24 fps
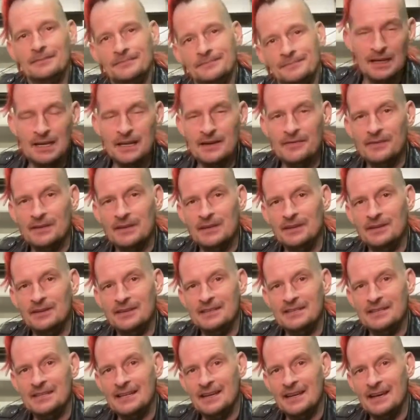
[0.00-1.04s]
Even
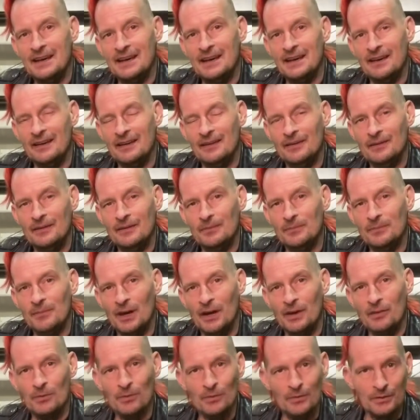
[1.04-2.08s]
today, my
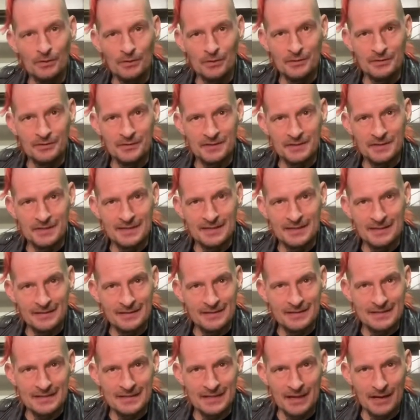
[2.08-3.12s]
roles are still the
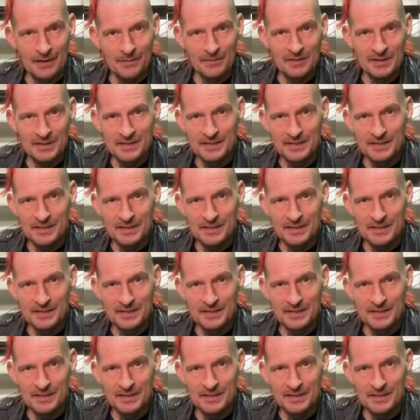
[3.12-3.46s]
same as